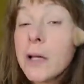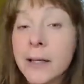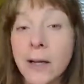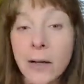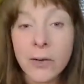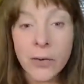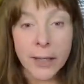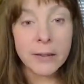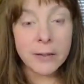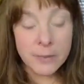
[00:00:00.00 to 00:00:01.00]
Now,
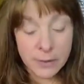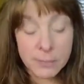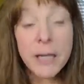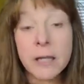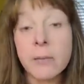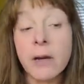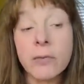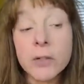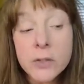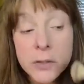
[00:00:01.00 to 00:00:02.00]
granted, this is medium
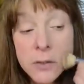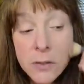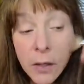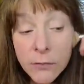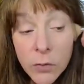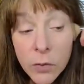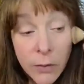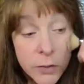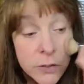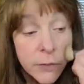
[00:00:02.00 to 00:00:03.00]
coverage. This is not full
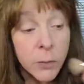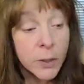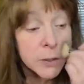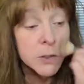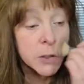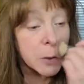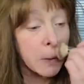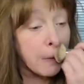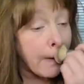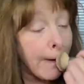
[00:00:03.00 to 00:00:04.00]
coverage. If I wanted to show
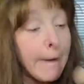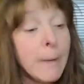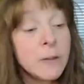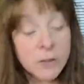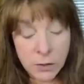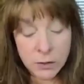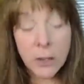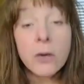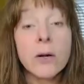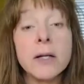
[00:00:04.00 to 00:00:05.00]
you just
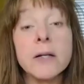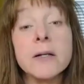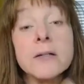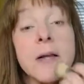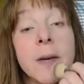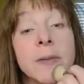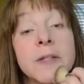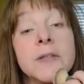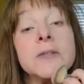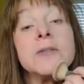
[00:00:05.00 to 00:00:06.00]
how great it is, I would
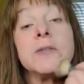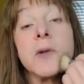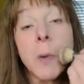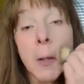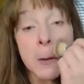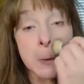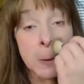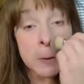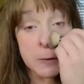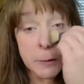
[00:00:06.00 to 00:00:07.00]
use, well, I'll show
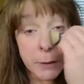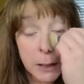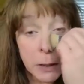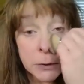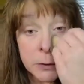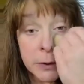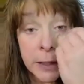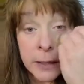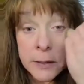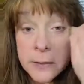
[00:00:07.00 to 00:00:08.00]
you in just a minute. I'll use
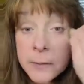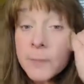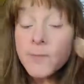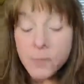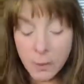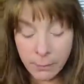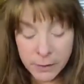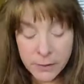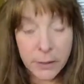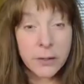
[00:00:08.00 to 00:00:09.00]
that as my
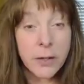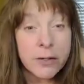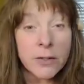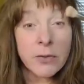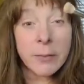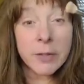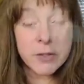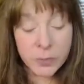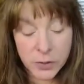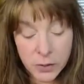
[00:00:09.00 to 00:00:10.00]
secondary. So now I'm going to
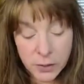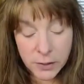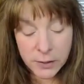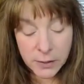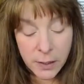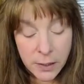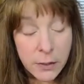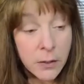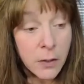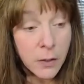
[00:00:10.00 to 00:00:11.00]
switch to this
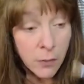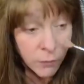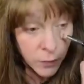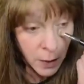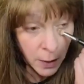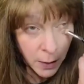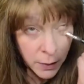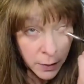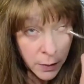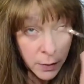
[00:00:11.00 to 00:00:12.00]
side for the
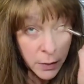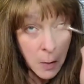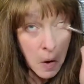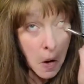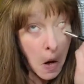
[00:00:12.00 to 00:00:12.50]
eye area